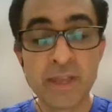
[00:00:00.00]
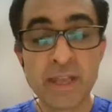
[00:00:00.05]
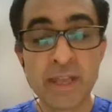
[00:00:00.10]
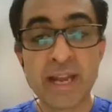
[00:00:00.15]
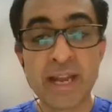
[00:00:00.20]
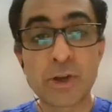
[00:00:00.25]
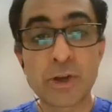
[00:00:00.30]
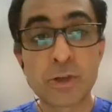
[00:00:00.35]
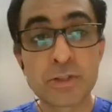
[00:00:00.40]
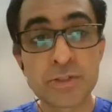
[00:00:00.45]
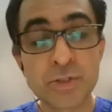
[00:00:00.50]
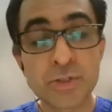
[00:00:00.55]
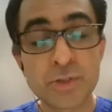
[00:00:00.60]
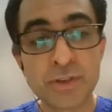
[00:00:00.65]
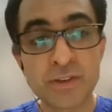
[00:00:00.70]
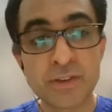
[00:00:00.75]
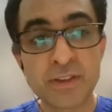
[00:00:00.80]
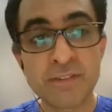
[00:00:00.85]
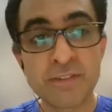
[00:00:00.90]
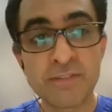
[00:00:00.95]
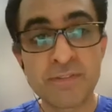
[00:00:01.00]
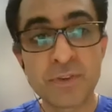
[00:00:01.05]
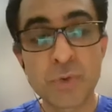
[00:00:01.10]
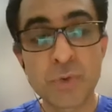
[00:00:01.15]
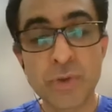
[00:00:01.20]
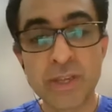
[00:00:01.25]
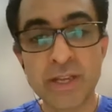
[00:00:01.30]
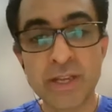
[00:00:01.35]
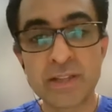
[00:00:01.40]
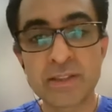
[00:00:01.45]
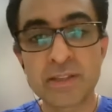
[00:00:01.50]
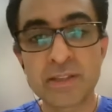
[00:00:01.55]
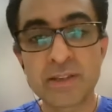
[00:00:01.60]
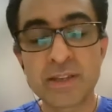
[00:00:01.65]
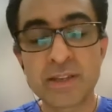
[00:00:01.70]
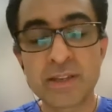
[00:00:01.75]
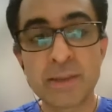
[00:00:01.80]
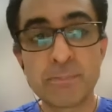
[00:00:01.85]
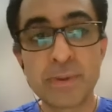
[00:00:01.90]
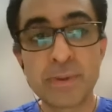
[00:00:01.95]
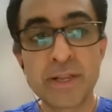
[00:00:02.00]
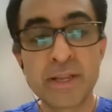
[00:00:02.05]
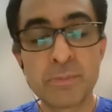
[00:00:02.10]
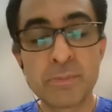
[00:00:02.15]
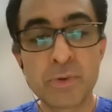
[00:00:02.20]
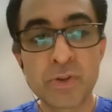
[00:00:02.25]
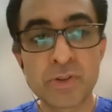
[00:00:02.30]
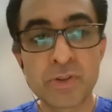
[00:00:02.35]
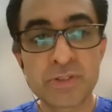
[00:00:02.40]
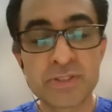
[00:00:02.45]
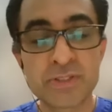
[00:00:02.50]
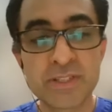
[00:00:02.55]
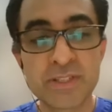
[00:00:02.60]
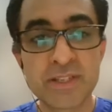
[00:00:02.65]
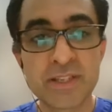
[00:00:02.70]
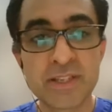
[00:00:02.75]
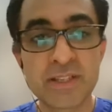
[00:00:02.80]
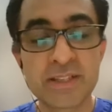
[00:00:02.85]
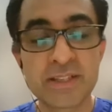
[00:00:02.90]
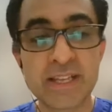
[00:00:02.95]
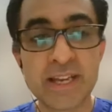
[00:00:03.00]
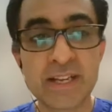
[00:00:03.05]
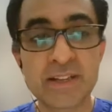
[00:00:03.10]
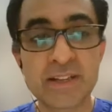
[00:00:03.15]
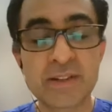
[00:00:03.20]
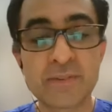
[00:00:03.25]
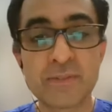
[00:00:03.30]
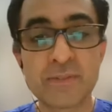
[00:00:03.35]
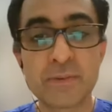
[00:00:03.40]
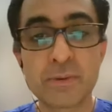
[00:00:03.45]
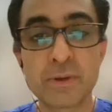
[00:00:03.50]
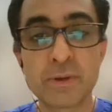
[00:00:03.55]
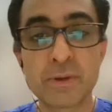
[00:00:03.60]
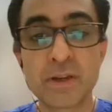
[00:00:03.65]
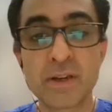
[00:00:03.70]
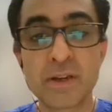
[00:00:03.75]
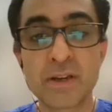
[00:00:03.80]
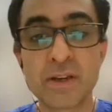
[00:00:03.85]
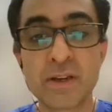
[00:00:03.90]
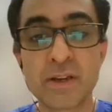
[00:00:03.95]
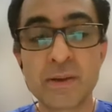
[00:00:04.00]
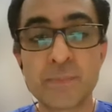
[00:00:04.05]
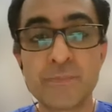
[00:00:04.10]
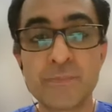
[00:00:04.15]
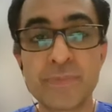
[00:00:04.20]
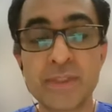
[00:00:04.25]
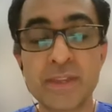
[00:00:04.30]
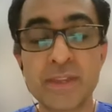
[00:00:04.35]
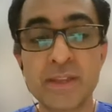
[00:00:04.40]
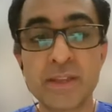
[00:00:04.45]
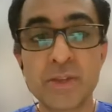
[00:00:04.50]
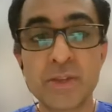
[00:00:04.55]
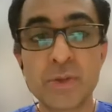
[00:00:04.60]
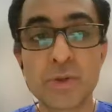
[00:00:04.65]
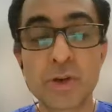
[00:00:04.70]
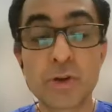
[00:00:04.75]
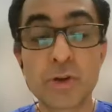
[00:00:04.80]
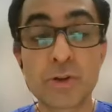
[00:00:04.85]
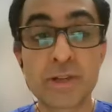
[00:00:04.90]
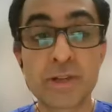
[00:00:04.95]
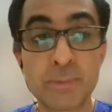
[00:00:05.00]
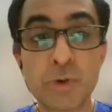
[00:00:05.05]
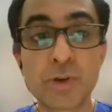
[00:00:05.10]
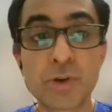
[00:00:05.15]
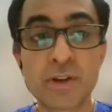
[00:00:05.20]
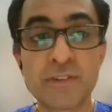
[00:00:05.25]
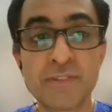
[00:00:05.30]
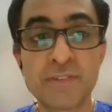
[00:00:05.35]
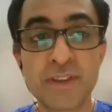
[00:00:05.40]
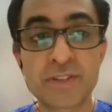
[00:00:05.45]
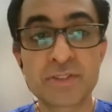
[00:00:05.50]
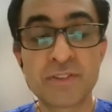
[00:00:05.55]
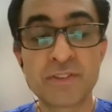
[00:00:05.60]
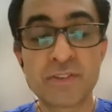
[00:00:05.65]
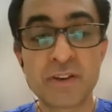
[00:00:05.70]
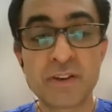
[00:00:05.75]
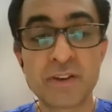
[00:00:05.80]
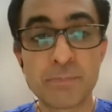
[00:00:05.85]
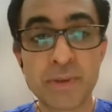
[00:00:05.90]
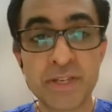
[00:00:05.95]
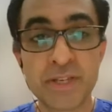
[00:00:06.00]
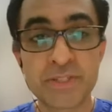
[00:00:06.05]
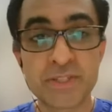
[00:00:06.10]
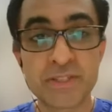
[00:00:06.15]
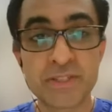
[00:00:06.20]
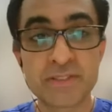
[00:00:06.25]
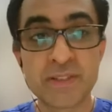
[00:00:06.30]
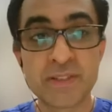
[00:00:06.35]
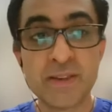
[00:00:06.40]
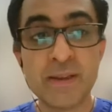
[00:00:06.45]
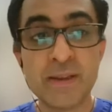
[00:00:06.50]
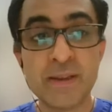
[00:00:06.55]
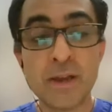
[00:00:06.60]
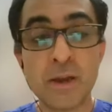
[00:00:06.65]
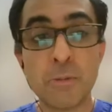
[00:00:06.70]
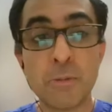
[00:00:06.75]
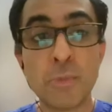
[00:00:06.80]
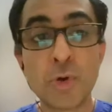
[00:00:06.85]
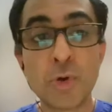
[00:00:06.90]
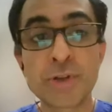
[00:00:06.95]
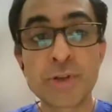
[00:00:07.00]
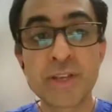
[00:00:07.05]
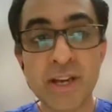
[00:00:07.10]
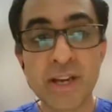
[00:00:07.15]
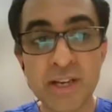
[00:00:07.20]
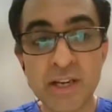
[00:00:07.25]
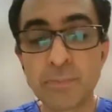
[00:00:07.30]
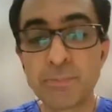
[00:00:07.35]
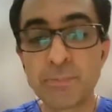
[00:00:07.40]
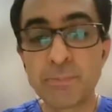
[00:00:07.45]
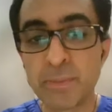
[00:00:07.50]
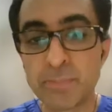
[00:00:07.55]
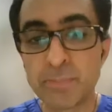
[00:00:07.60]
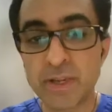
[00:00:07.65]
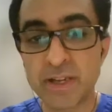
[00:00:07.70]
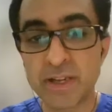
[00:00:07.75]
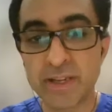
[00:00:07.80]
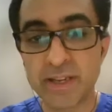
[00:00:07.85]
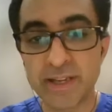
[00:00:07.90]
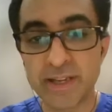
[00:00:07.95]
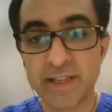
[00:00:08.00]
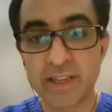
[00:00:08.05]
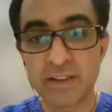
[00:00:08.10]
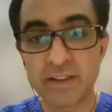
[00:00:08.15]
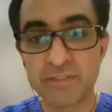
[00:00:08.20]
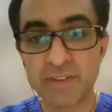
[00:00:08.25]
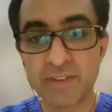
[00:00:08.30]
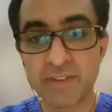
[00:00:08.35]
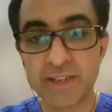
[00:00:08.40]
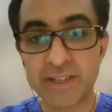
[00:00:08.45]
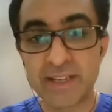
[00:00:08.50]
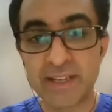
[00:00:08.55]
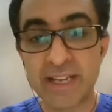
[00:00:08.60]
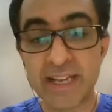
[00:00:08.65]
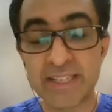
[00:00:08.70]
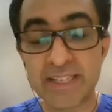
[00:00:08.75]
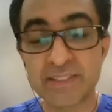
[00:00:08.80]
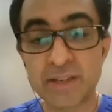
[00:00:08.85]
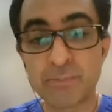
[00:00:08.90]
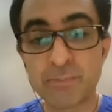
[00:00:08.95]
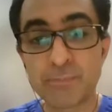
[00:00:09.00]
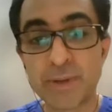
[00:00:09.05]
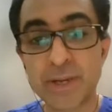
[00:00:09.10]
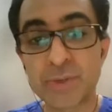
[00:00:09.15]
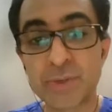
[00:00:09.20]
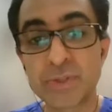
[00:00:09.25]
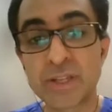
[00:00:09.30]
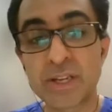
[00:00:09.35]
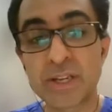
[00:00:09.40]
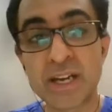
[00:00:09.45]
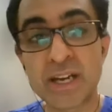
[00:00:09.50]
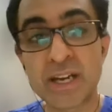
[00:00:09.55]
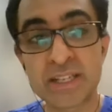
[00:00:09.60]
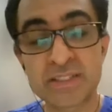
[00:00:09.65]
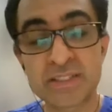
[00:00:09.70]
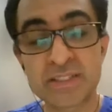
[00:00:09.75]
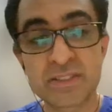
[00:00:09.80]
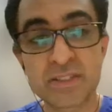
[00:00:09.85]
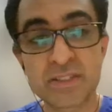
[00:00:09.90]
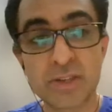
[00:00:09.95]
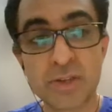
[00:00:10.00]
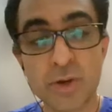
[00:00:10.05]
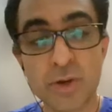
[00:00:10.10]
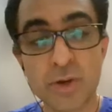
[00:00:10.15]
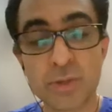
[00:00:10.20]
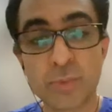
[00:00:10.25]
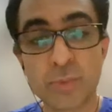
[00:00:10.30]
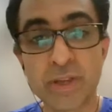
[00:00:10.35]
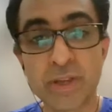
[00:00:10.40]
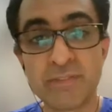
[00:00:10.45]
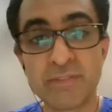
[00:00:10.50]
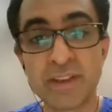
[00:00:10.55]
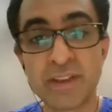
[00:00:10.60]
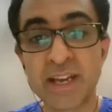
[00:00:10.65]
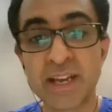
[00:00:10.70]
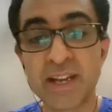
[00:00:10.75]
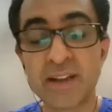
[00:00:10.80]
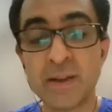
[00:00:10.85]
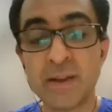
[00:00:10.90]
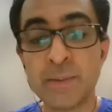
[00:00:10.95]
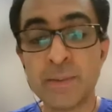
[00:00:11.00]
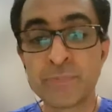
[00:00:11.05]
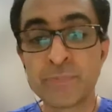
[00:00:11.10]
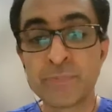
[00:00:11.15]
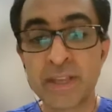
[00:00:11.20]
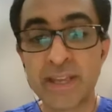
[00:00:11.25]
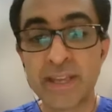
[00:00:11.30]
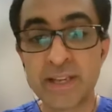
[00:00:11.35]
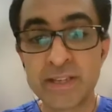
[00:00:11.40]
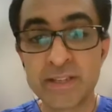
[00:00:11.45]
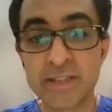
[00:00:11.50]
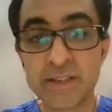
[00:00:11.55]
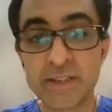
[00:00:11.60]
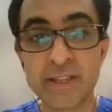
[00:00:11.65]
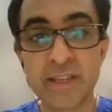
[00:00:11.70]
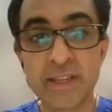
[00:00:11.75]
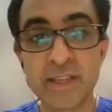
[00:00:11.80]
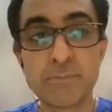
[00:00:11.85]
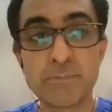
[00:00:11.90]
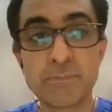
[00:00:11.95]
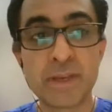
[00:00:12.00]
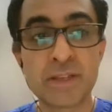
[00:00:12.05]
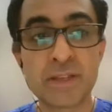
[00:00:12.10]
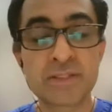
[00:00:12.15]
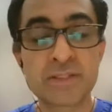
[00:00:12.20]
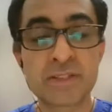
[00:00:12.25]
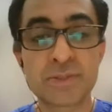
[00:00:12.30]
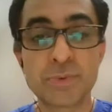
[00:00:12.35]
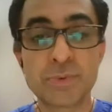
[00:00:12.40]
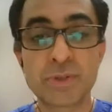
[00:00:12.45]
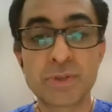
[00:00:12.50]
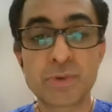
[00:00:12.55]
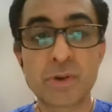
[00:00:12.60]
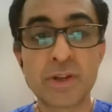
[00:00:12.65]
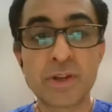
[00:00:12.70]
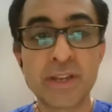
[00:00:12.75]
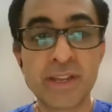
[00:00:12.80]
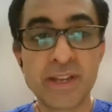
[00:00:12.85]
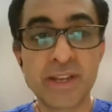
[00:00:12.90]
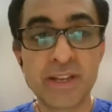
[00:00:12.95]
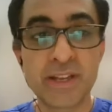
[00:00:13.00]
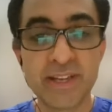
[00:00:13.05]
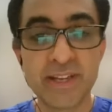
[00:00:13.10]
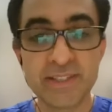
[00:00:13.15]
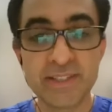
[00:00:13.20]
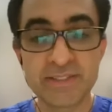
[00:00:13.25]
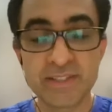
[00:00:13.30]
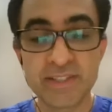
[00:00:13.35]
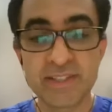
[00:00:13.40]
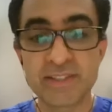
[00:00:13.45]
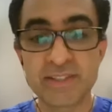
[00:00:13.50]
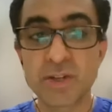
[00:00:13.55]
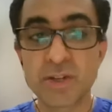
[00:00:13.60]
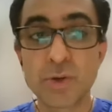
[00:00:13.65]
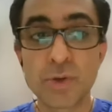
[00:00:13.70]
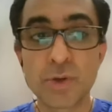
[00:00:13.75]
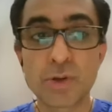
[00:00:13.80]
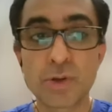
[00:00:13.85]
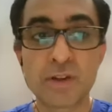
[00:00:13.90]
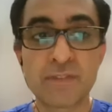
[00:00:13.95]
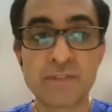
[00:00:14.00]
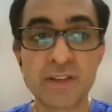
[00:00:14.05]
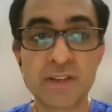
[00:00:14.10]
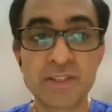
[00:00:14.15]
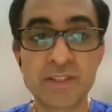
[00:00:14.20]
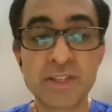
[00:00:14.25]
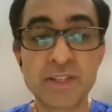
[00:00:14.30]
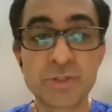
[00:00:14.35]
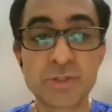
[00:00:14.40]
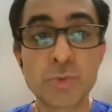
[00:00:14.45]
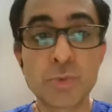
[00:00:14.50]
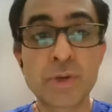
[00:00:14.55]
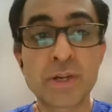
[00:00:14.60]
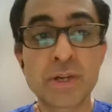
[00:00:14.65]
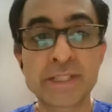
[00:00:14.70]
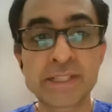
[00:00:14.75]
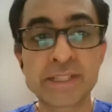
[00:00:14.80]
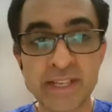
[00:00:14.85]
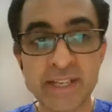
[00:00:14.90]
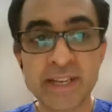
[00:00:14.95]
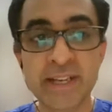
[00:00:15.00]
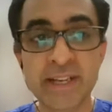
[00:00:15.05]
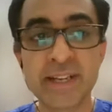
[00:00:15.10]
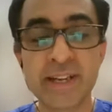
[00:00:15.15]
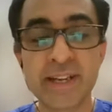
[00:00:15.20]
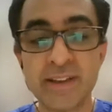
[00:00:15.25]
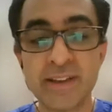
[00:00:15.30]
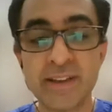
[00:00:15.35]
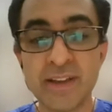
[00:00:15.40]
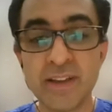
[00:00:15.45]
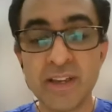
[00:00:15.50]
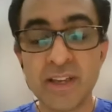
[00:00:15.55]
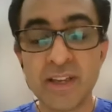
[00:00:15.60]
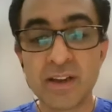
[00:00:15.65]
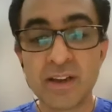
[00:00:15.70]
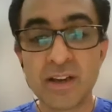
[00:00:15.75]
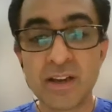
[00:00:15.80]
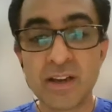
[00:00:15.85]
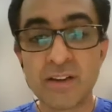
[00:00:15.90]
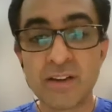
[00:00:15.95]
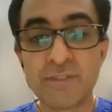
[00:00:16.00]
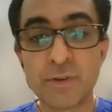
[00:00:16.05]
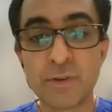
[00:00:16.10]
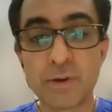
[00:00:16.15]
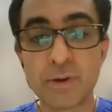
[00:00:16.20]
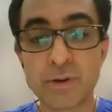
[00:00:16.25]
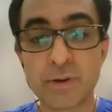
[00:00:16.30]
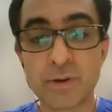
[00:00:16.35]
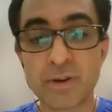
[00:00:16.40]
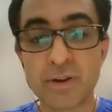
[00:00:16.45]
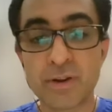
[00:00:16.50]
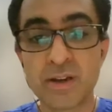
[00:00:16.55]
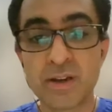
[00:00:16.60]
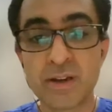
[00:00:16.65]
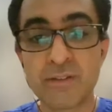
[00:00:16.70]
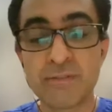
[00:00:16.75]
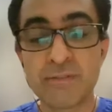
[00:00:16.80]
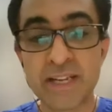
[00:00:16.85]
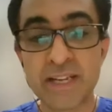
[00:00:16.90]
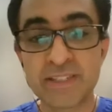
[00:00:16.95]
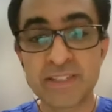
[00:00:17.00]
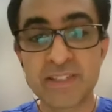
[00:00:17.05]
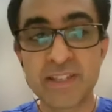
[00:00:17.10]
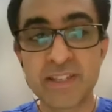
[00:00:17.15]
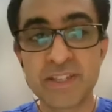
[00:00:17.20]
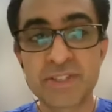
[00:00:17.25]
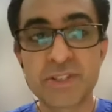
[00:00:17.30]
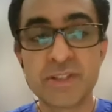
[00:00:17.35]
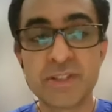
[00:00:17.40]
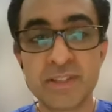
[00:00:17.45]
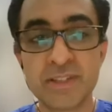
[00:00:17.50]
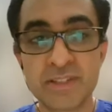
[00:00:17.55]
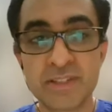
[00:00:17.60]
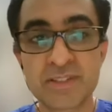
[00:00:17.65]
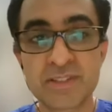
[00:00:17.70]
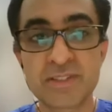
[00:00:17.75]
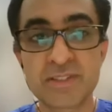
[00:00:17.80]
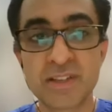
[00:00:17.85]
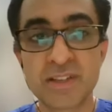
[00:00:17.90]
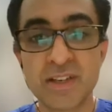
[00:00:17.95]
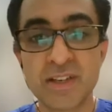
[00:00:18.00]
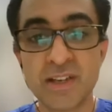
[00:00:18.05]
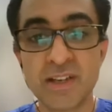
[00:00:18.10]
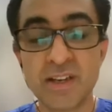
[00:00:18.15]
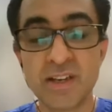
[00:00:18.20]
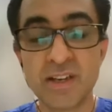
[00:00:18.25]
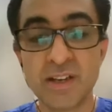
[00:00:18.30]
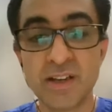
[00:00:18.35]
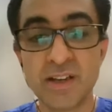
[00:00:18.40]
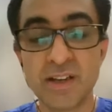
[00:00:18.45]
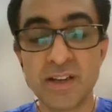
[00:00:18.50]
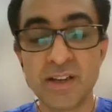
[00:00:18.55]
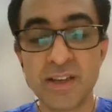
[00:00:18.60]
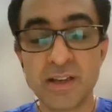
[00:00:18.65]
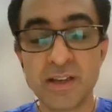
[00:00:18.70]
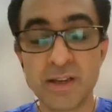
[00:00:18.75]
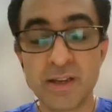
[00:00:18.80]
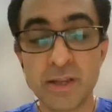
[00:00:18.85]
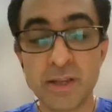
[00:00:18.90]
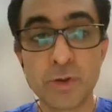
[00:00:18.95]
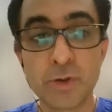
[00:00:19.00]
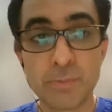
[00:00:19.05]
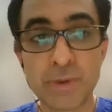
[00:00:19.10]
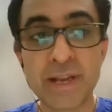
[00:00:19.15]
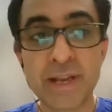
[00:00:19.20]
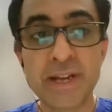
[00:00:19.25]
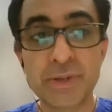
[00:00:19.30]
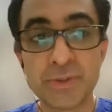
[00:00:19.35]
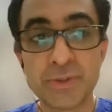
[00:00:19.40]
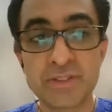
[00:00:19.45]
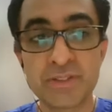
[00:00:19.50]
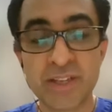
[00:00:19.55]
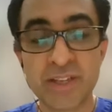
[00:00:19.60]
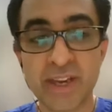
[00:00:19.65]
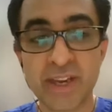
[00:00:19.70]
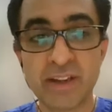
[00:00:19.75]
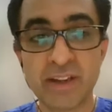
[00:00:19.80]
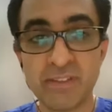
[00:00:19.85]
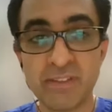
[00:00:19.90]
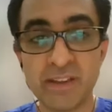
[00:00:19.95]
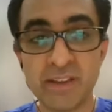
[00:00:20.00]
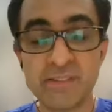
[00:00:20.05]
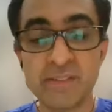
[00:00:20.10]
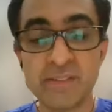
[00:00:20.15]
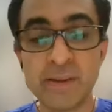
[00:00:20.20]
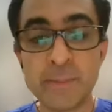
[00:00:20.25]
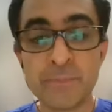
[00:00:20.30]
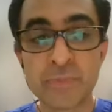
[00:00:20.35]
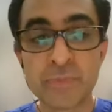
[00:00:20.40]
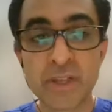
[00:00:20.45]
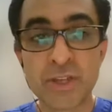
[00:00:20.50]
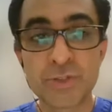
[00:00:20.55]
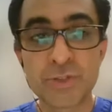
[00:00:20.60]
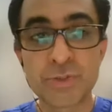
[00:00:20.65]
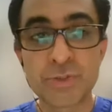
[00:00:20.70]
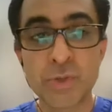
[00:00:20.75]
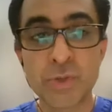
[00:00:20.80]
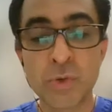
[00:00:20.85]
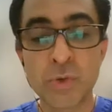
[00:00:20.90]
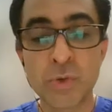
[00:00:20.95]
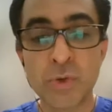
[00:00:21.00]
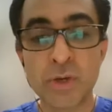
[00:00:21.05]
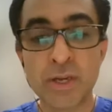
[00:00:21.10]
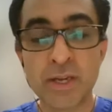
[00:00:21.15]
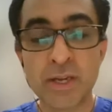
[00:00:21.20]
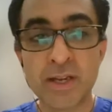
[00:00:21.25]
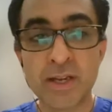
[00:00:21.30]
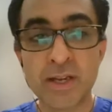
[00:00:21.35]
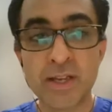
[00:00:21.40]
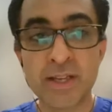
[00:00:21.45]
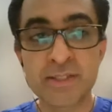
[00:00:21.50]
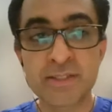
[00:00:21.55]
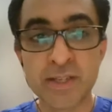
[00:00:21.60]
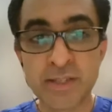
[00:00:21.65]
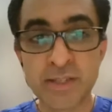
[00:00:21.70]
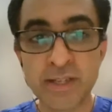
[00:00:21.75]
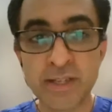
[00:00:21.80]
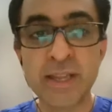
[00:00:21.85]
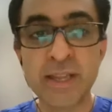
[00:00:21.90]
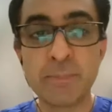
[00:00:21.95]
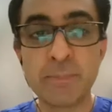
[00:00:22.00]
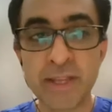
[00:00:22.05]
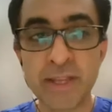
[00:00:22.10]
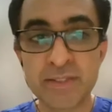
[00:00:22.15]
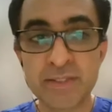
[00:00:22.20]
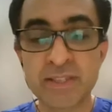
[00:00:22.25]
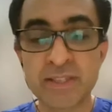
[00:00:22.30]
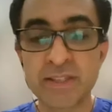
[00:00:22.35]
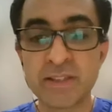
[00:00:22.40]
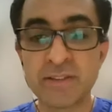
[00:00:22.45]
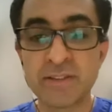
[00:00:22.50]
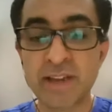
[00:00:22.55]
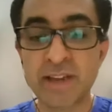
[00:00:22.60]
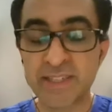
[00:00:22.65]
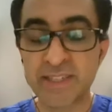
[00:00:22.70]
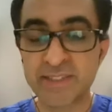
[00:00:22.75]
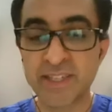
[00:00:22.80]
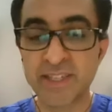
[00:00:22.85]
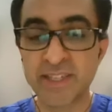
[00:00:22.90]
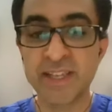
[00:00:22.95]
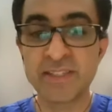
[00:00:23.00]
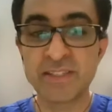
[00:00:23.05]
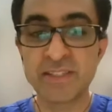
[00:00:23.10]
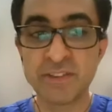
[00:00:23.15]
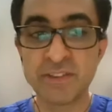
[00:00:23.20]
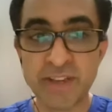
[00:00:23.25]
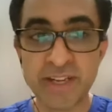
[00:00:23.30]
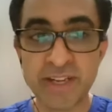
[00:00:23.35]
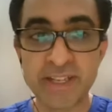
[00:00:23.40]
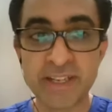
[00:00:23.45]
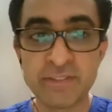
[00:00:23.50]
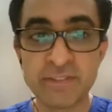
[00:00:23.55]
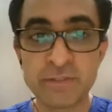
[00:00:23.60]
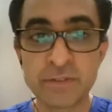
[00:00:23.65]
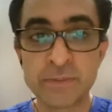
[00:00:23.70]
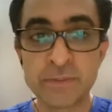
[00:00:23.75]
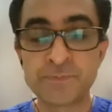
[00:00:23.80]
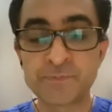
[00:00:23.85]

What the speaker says: And also, if you look at the epidemiology that or demographics of our patients, more younger people are getting infected as compared to the last lot where we had elderly patients with chronic kidney disease and a whole lot of other things who are targeted for vaccination in this, prior to the second wave. So it certainly means that the vaccine is effective.